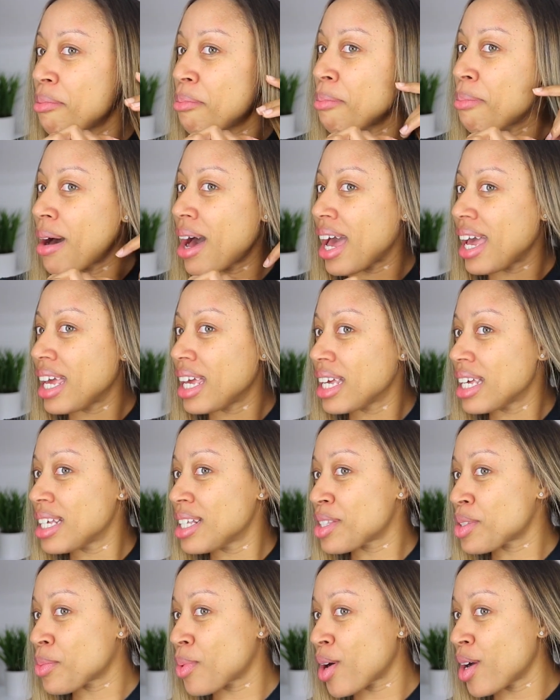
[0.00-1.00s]
my
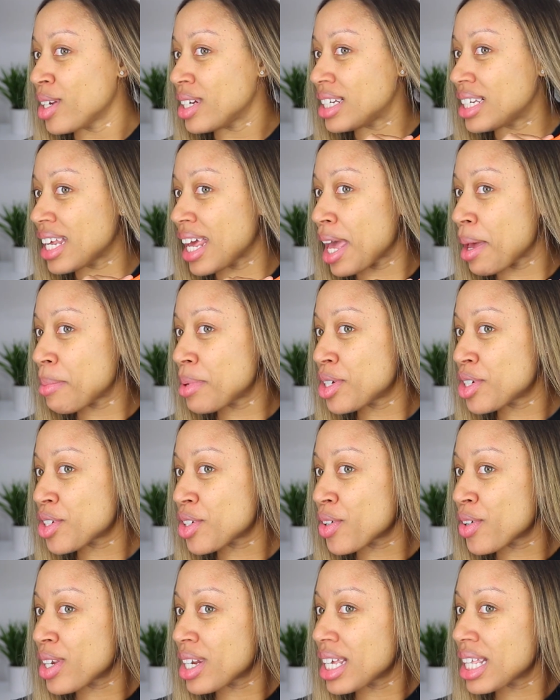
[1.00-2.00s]
ends weren't damaged
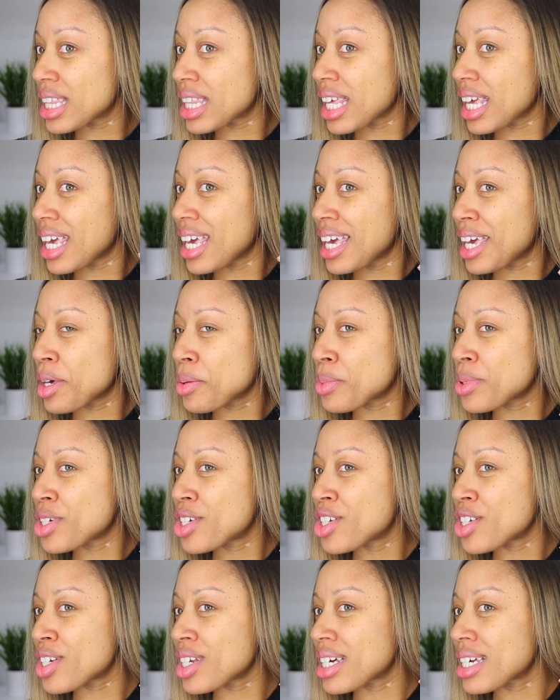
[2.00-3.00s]
or anything. It
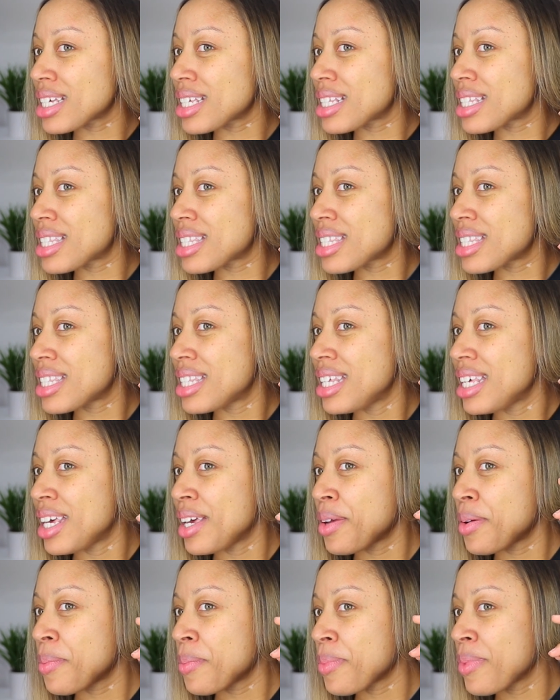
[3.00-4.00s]
was just,
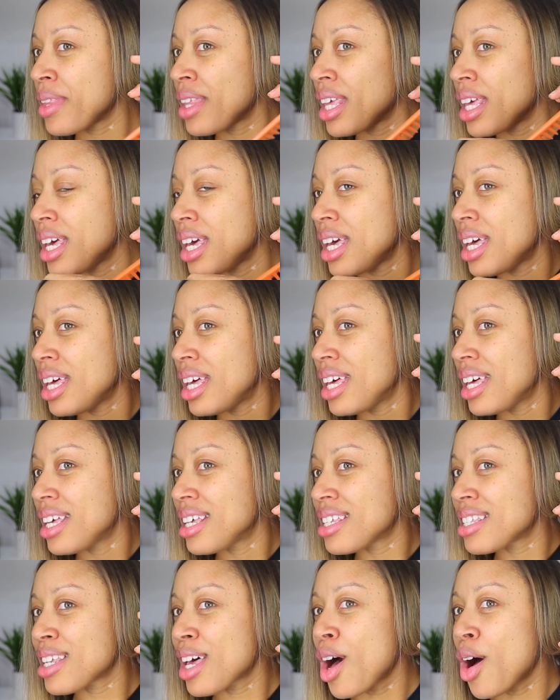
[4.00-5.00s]

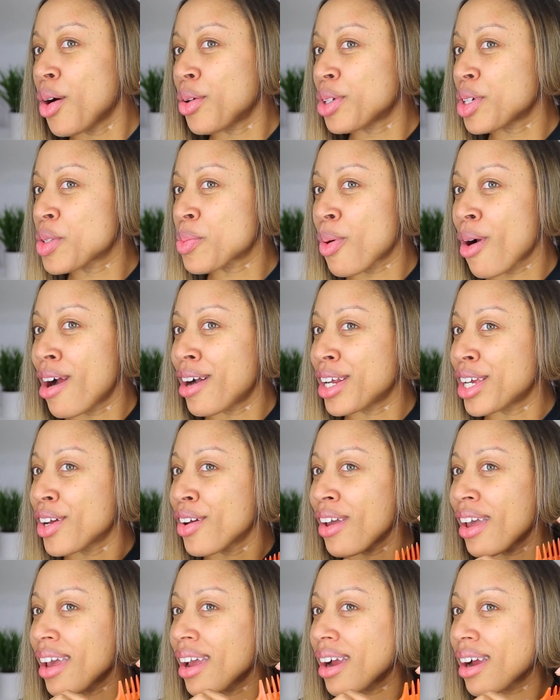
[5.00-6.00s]
it's the oldest part of
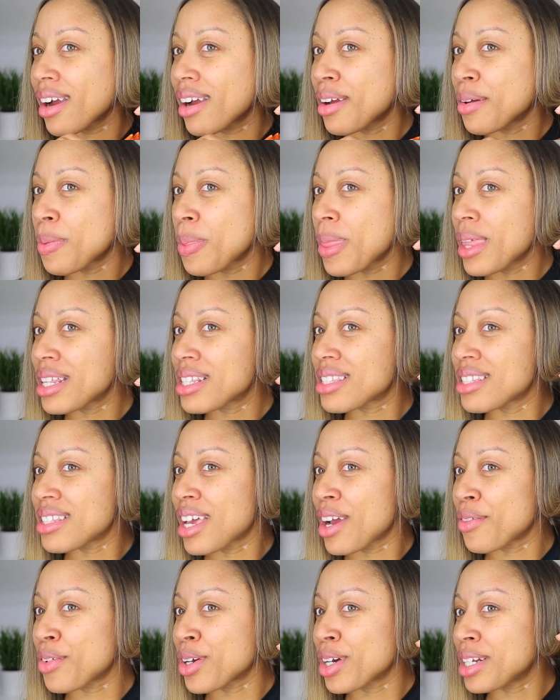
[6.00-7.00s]
your hair. It's
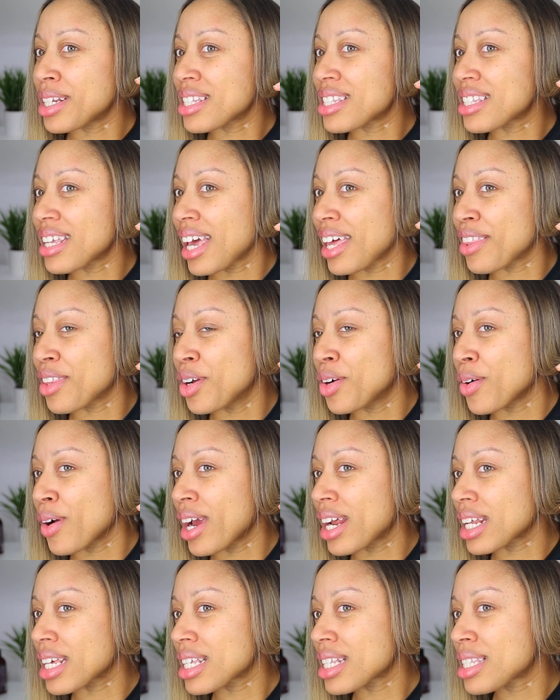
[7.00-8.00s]
never gonna stay the
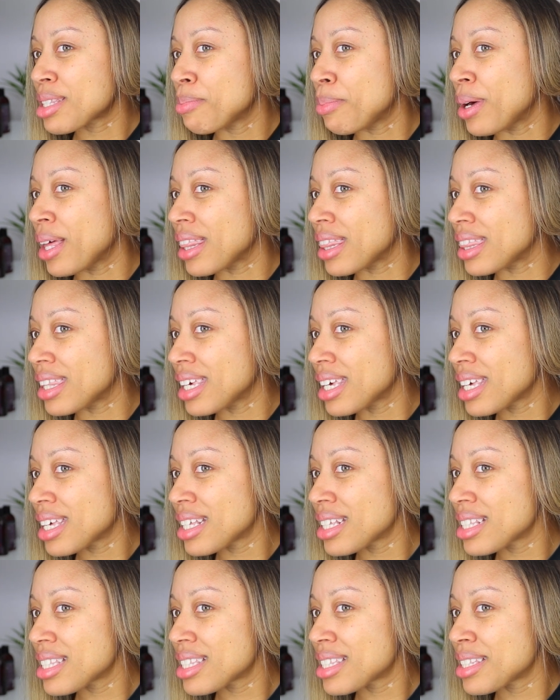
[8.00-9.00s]
greatest. But this,